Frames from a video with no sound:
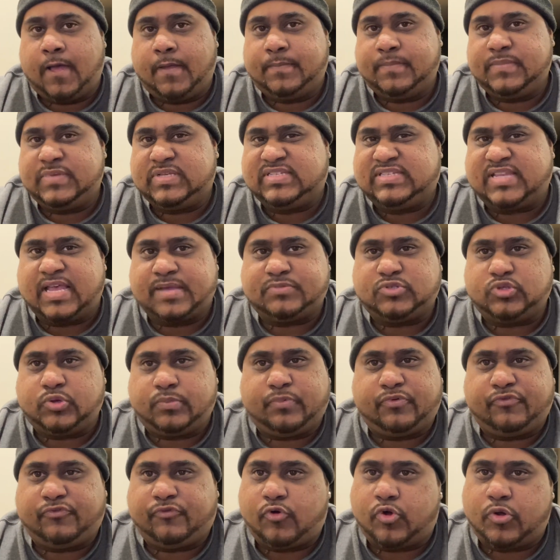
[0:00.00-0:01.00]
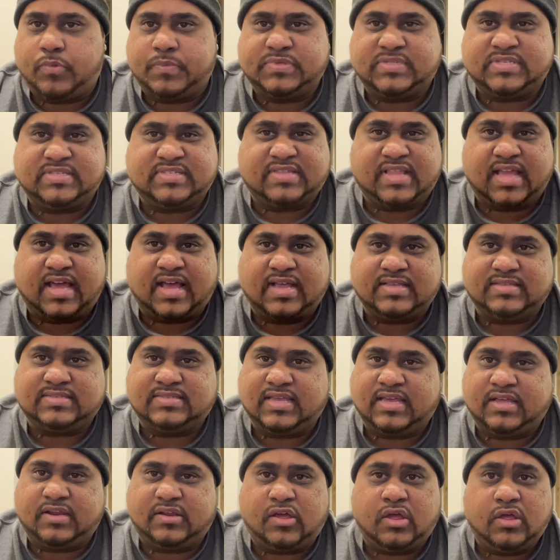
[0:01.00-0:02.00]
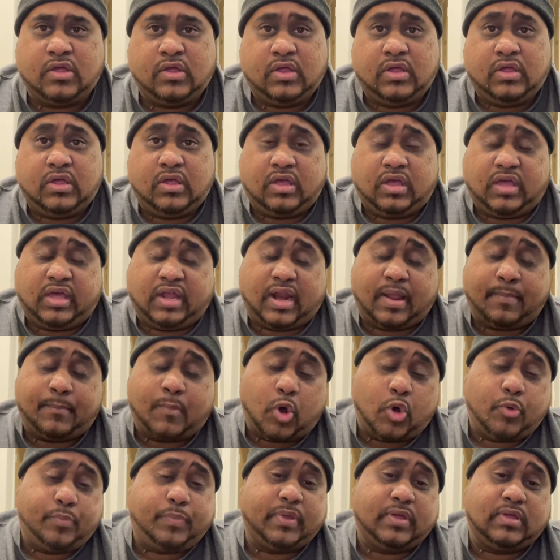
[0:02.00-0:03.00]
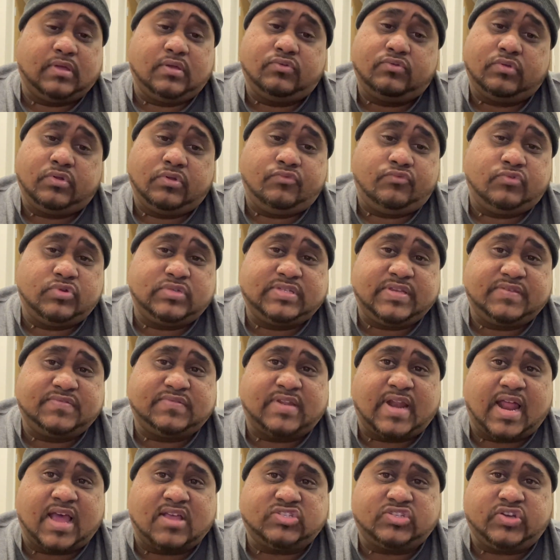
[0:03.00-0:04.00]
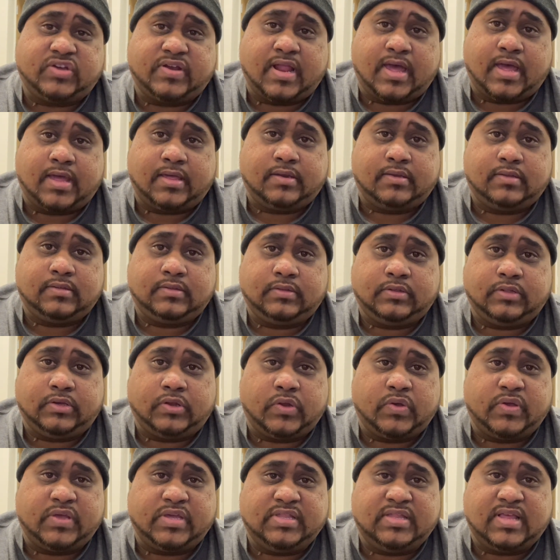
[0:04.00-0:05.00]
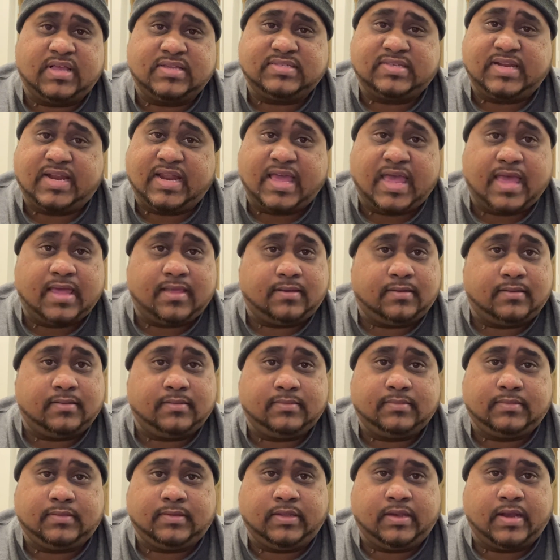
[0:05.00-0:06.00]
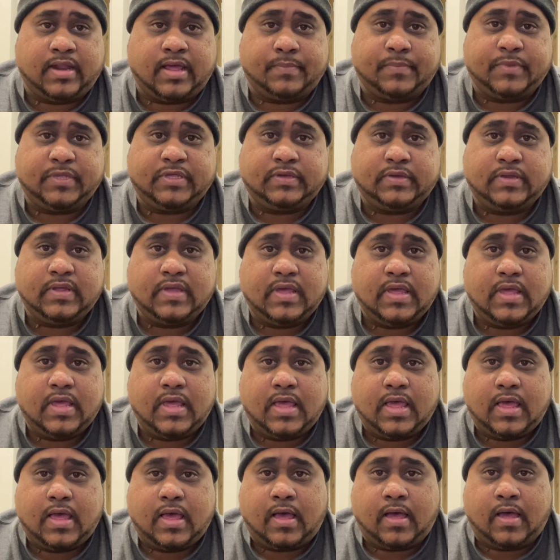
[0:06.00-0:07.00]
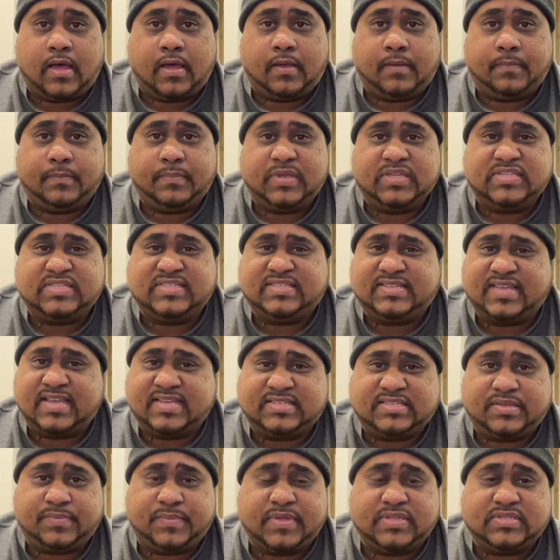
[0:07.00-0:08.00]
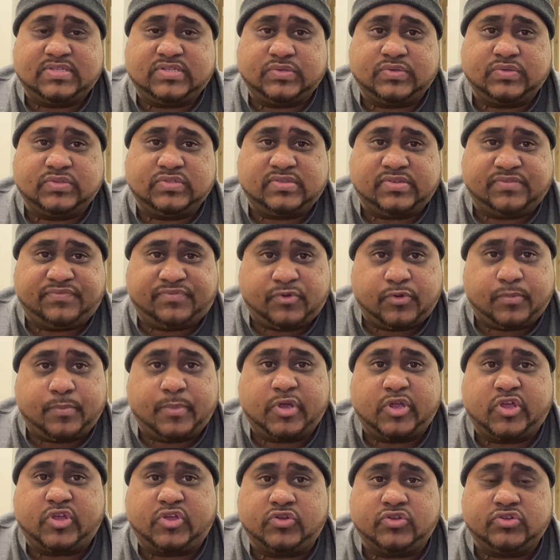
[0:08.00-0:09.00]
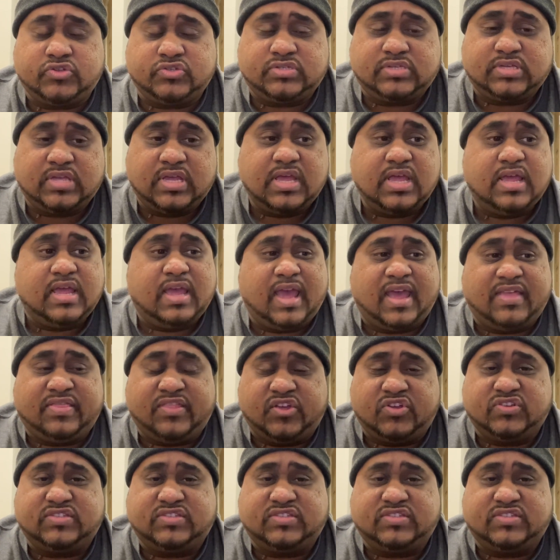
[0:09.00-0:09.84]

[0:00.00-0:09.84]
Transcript: Exceptional performances, like I said, and I'm hoping it receives an Oscar nod. You know, he does it again. You know what I mean? It's a testament to filmmakers and their